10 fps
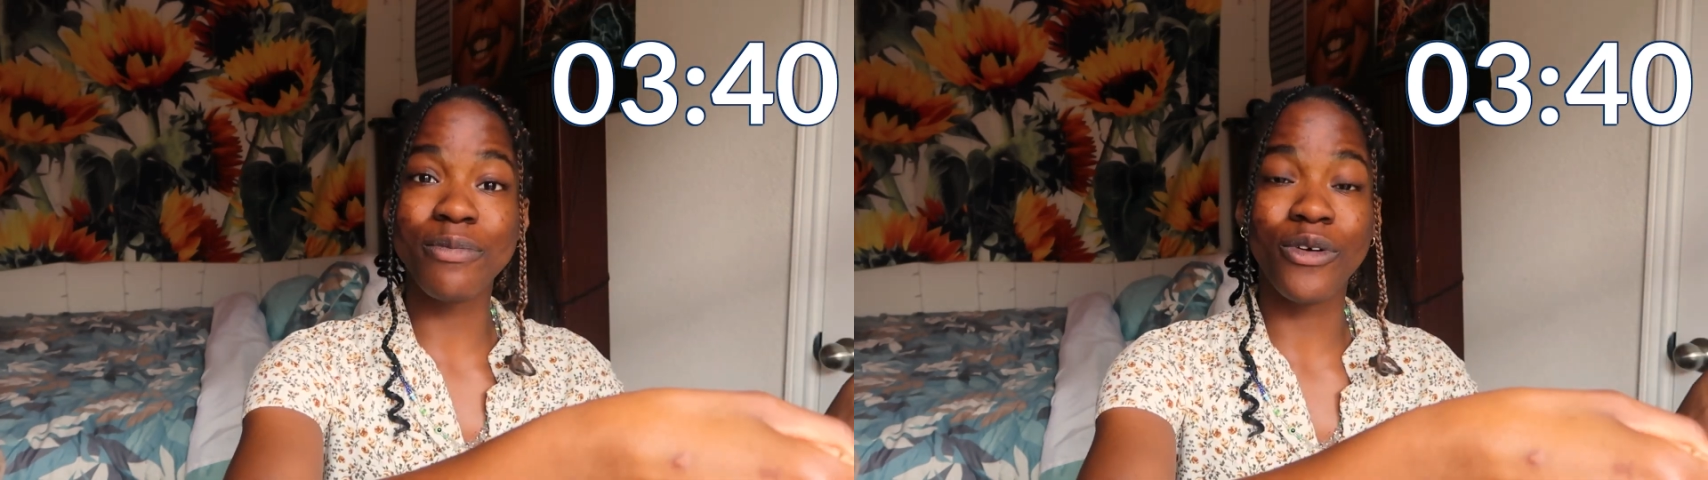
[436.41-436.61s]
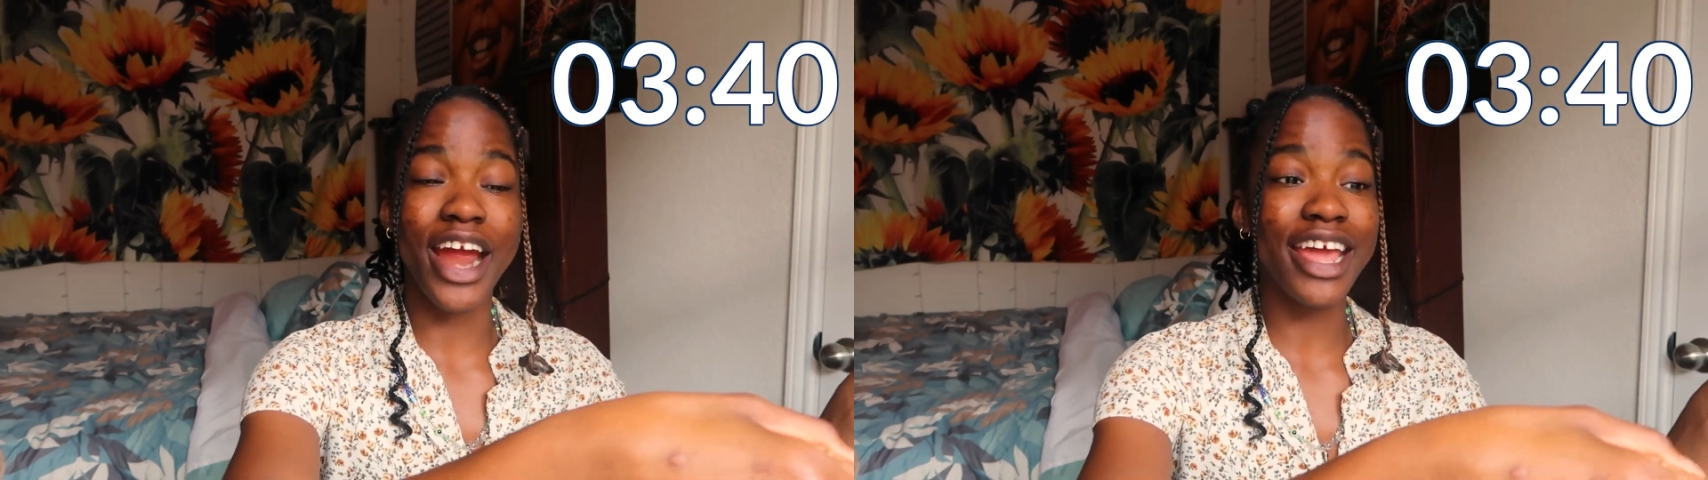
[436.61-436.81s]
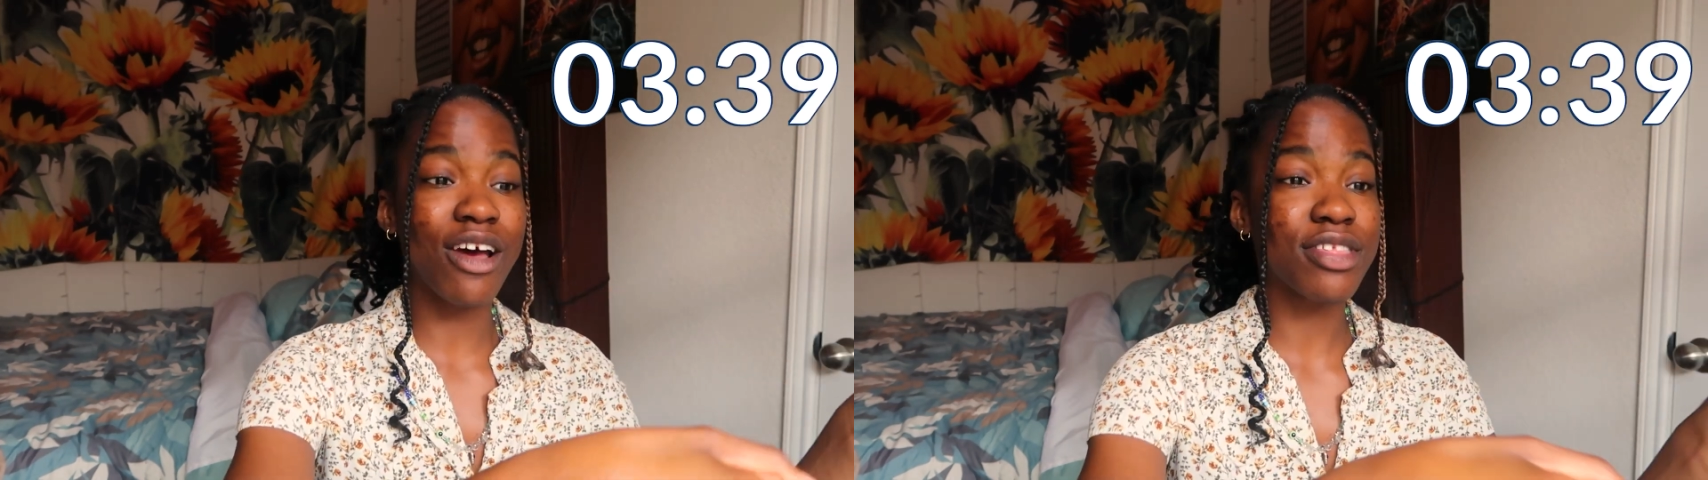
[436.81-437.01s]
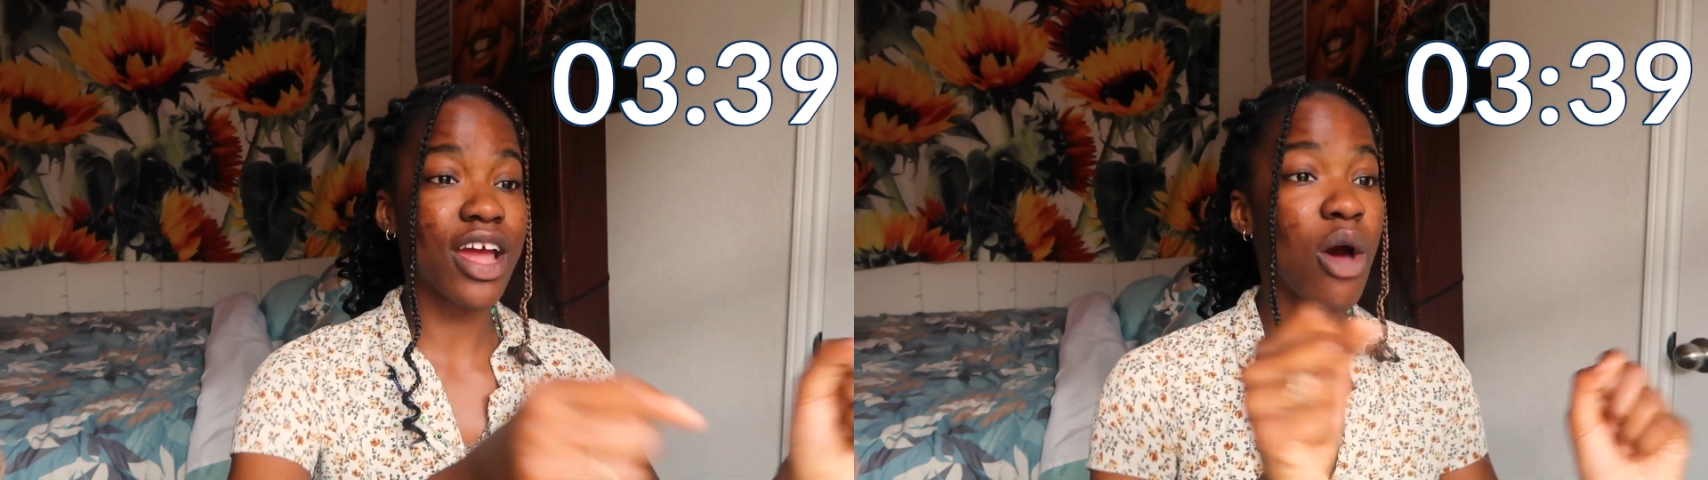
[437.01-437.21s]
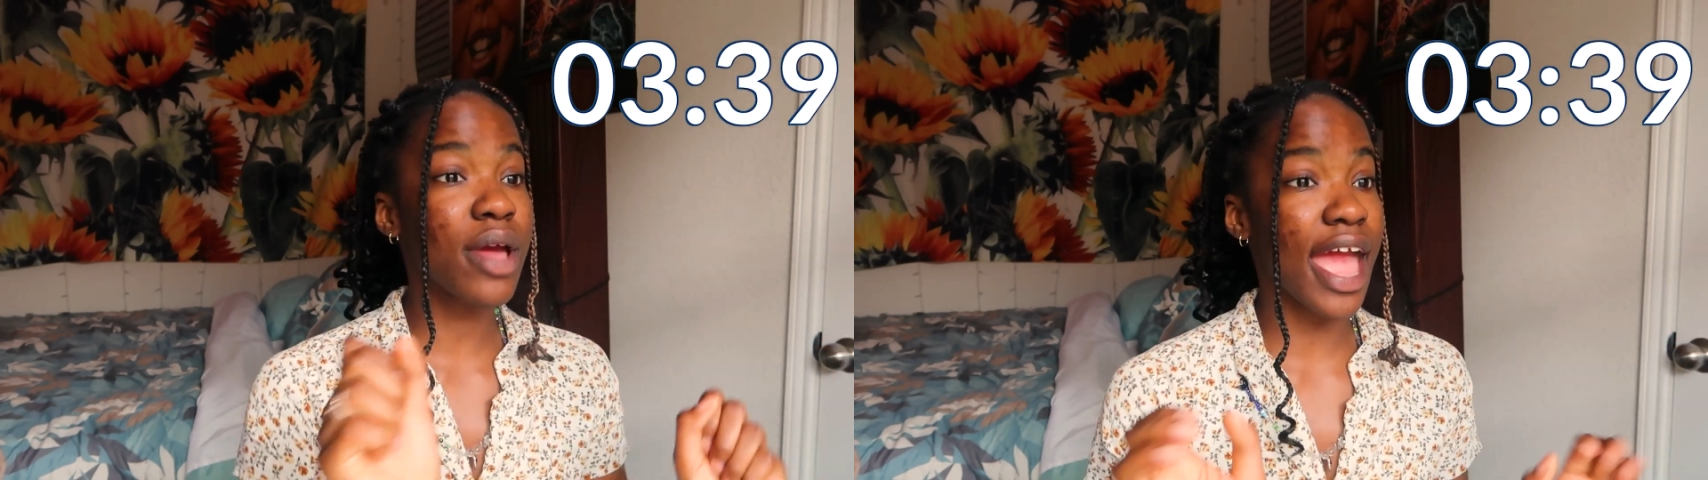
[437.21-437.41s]
the break, and I was
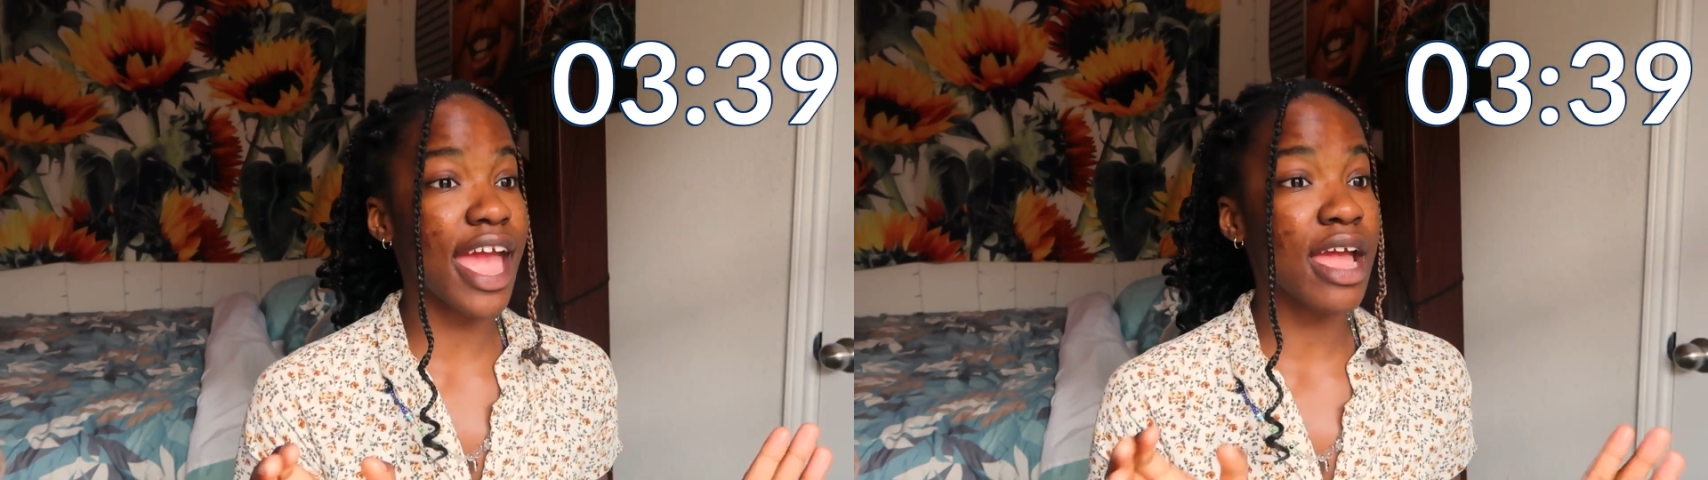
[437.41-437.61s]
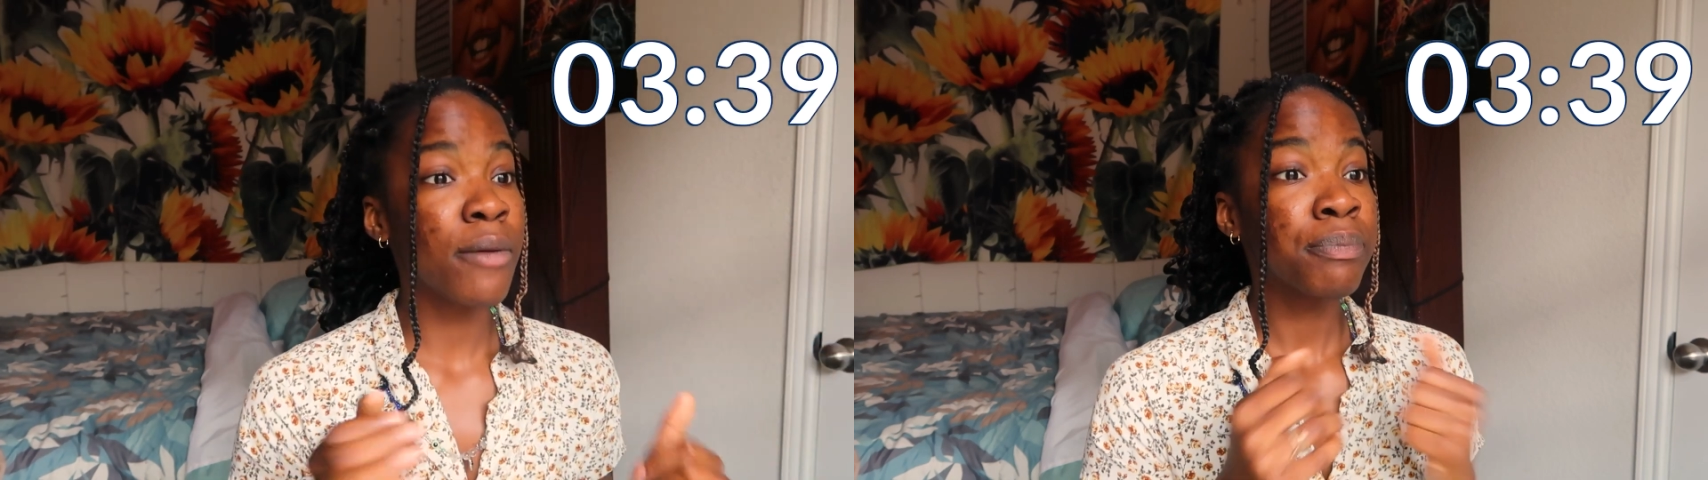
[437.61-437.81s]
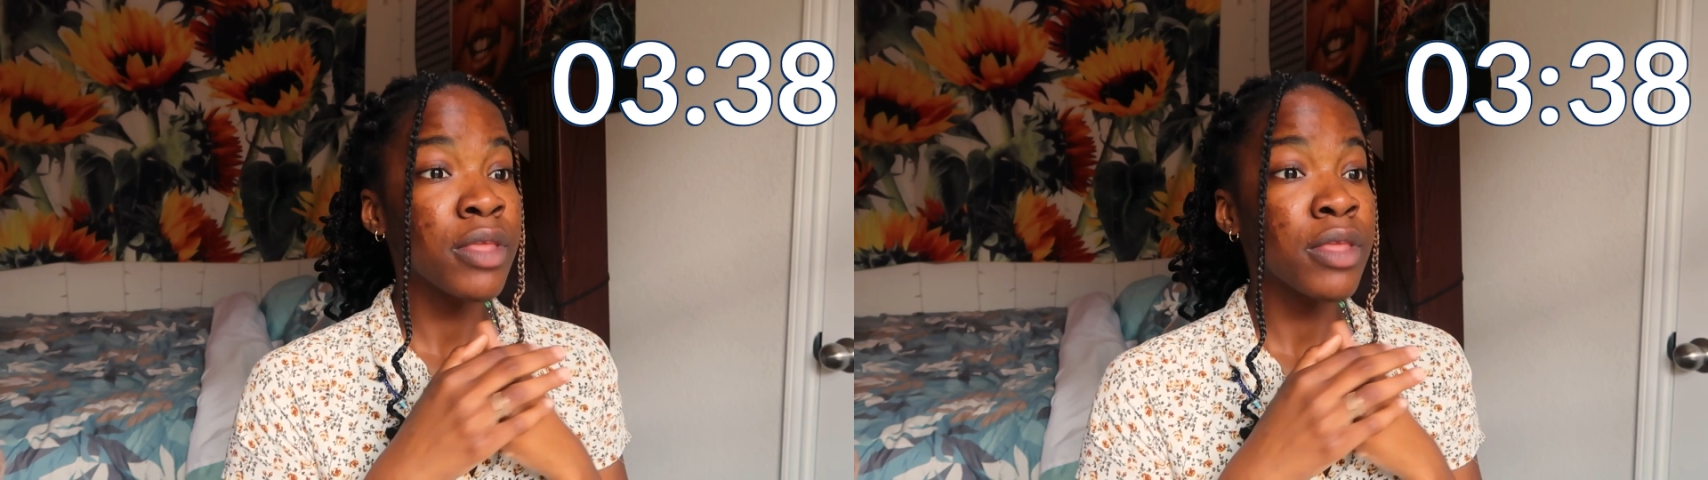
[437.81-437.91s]
like, okay,